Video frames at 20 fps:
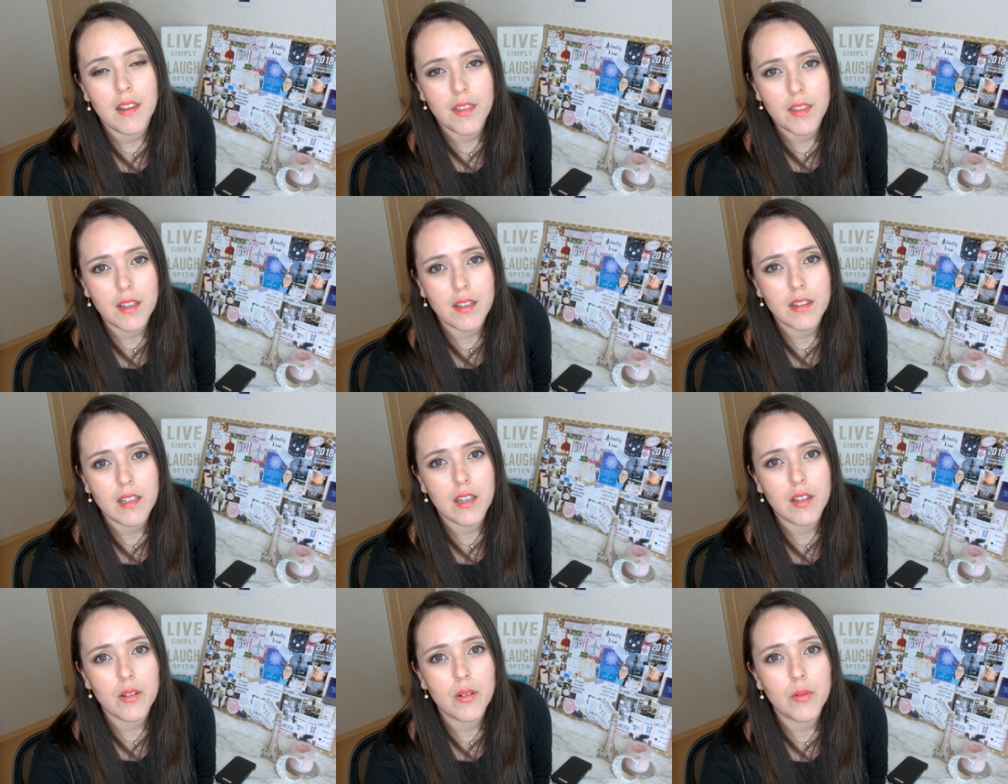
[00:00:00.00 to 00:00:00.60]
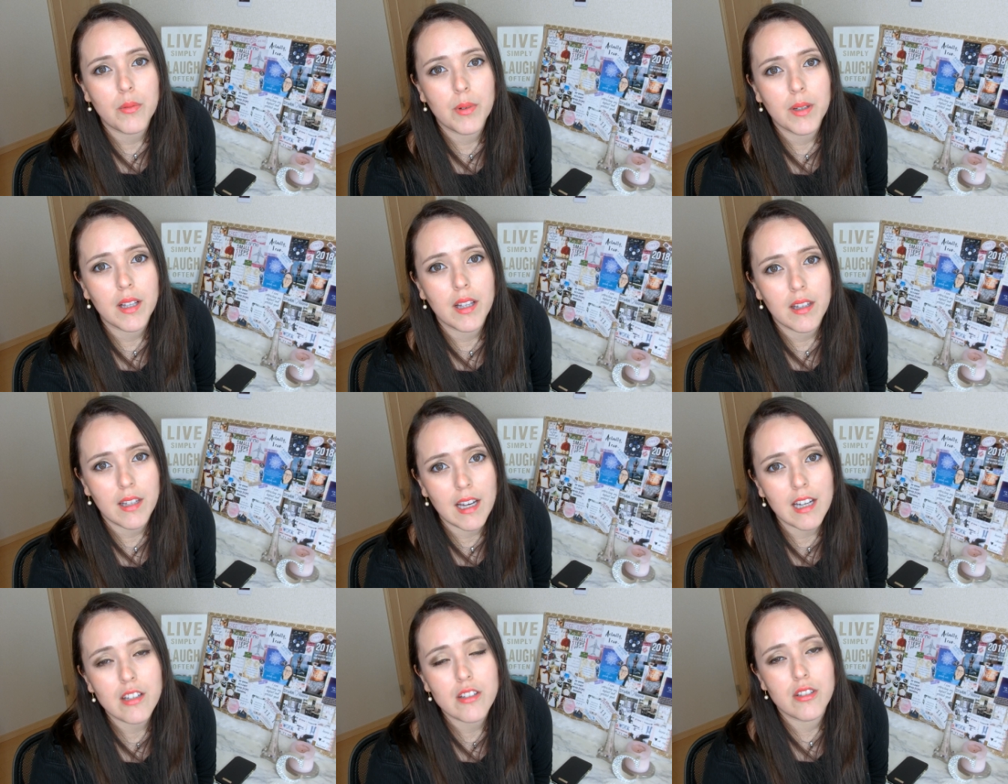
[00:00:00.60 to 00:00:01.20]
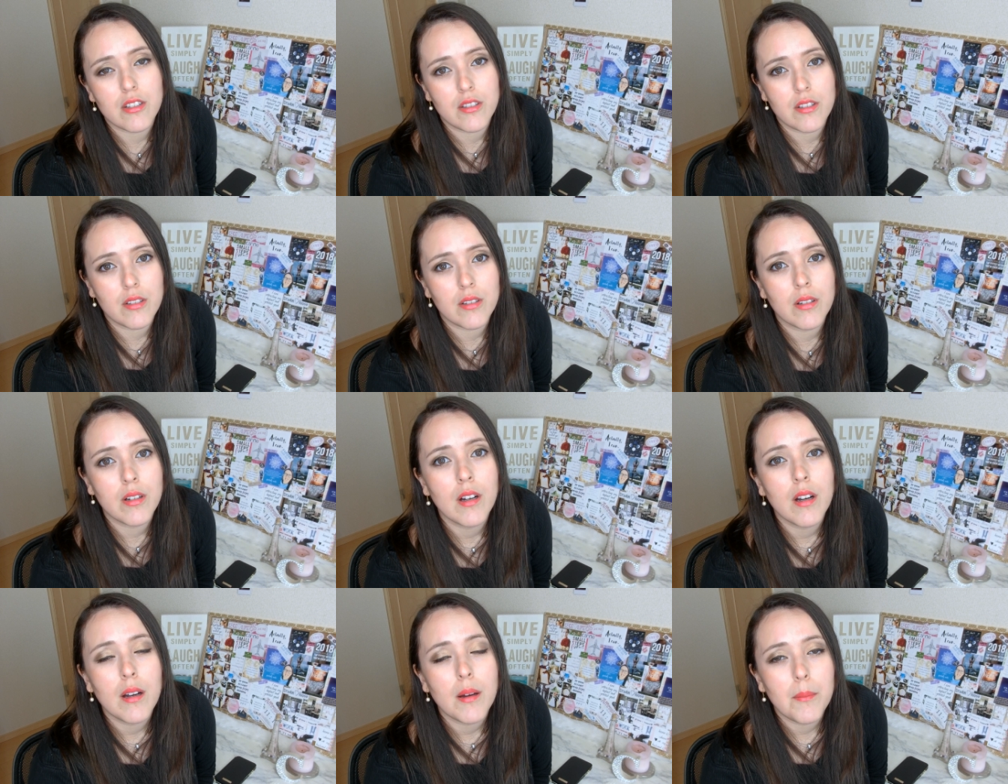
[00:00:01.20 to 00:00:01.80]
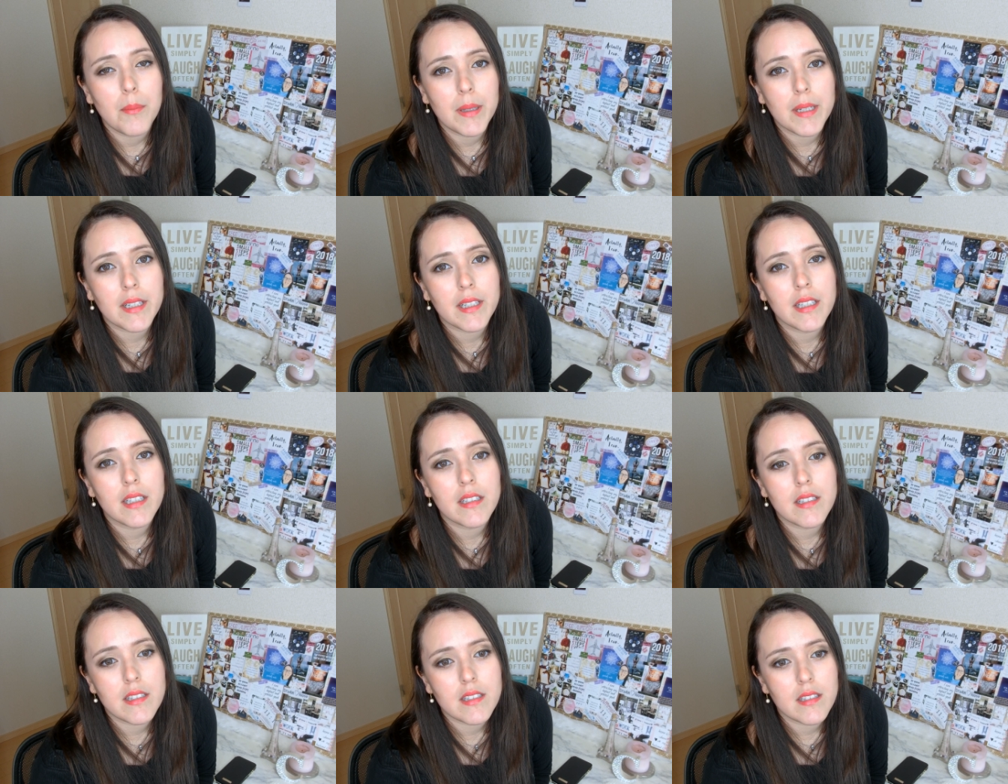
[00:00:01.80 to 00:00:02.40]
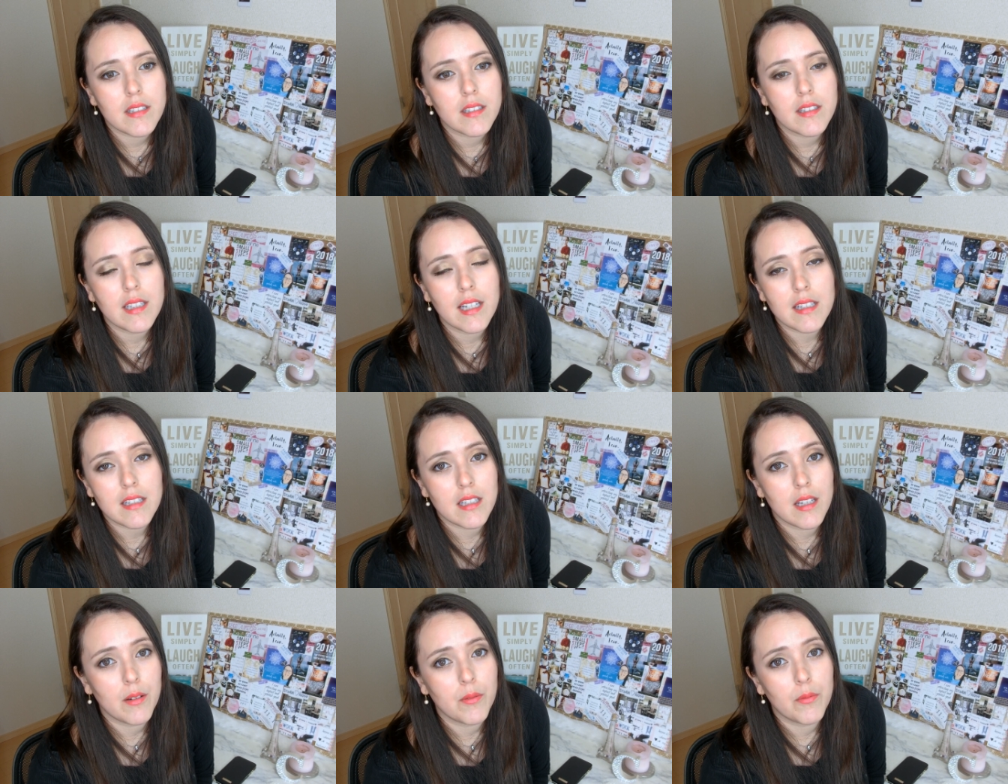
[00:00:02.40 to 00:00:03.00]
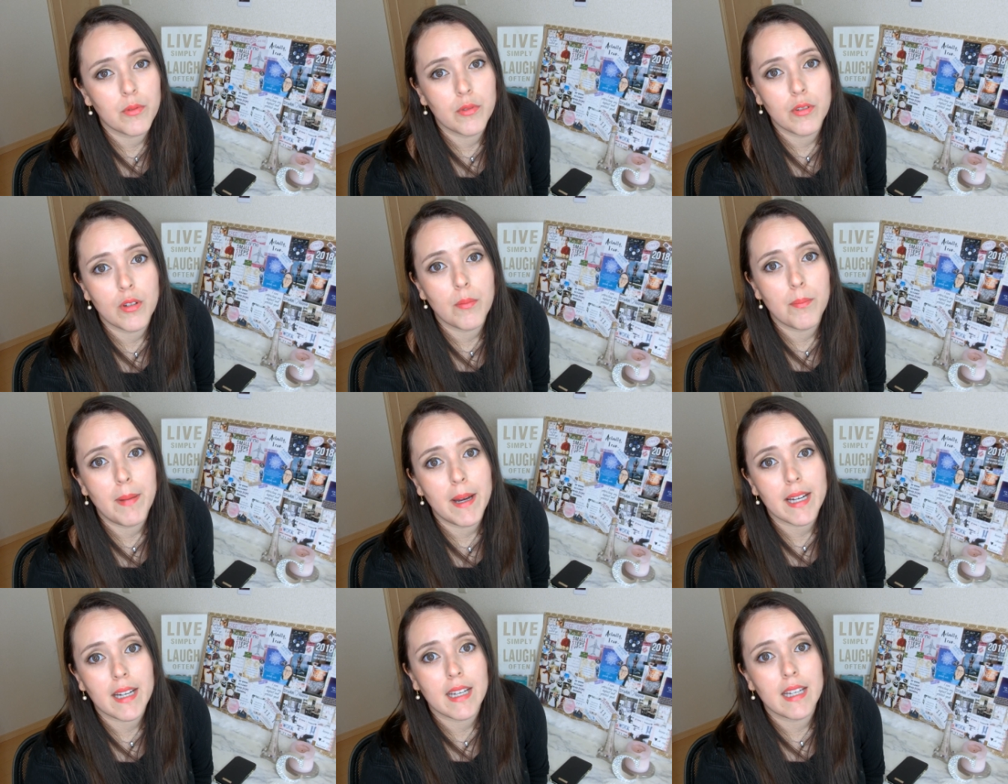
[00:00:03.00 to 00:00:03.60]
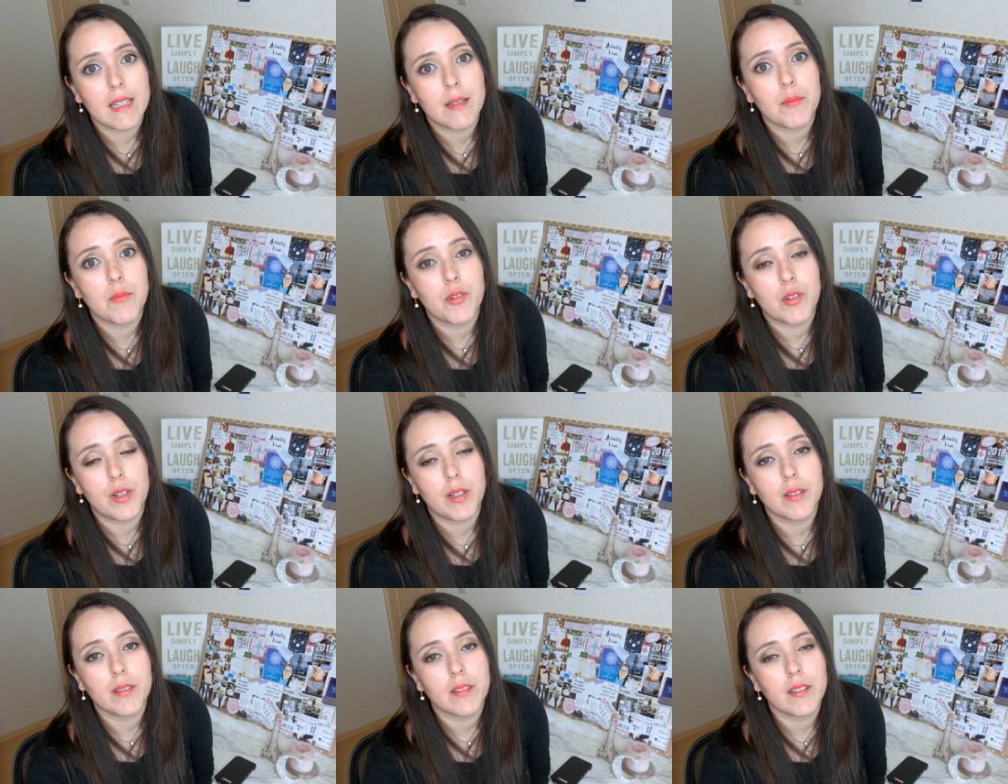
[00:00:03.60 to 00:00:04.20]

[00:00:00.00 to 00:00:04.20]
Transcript: thing that you really like to do because that time will not back anymore